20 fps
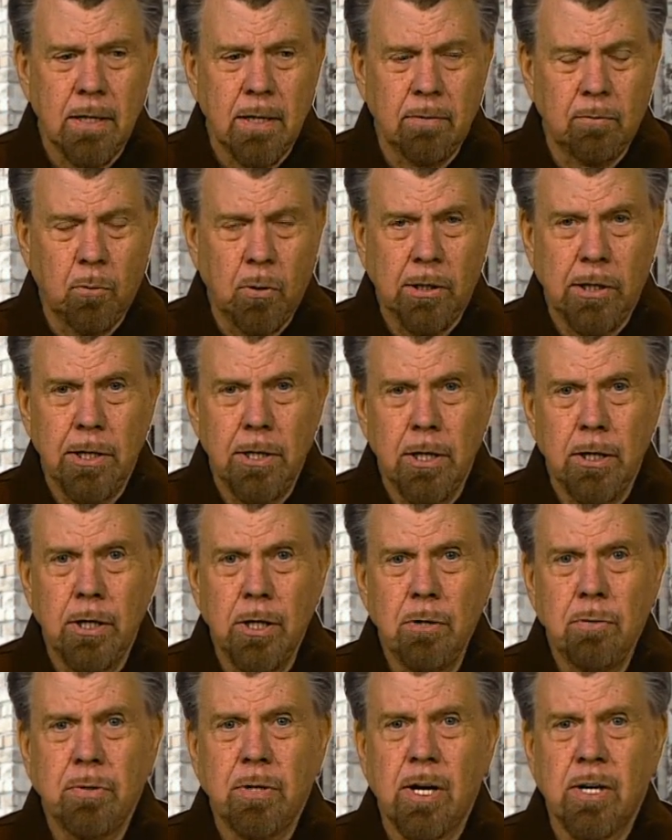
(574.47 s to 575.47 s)
well, in the
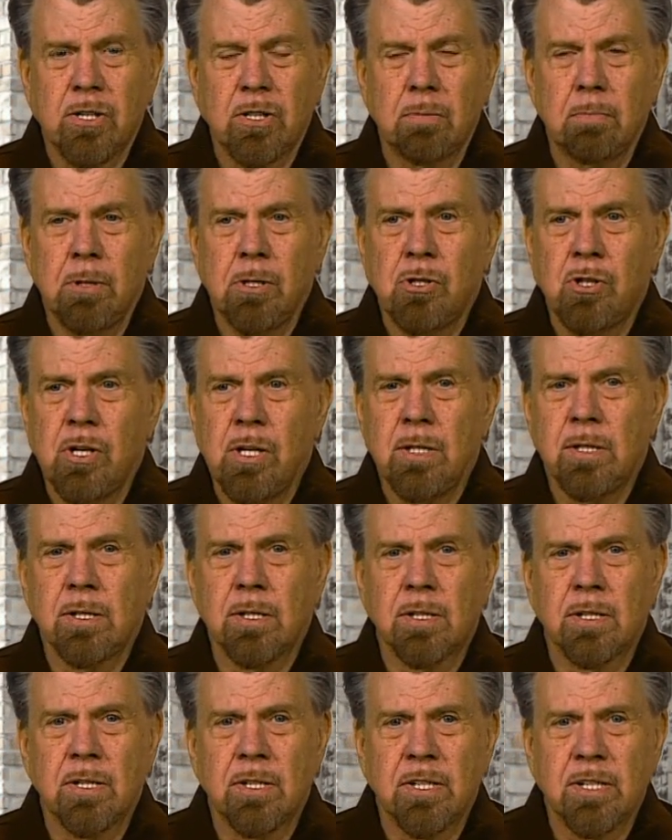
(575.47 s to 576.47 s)
New Testament,
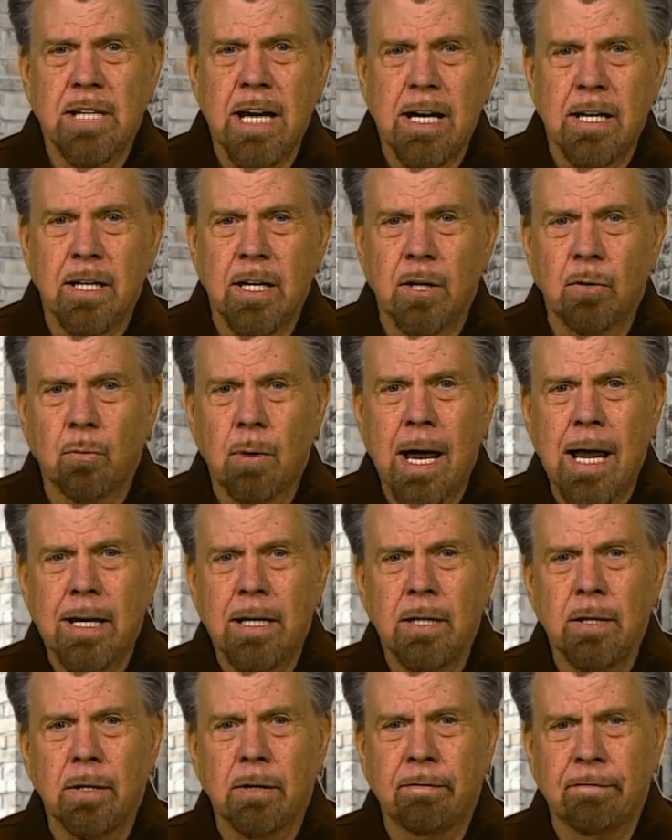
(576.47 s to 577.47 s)
Jesus is standing right
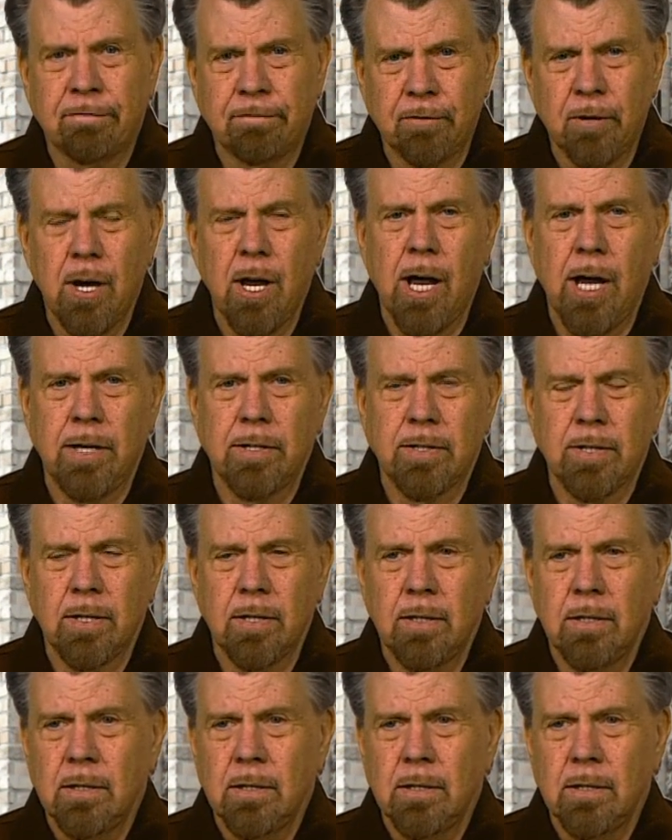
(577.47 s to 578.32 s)
in the front.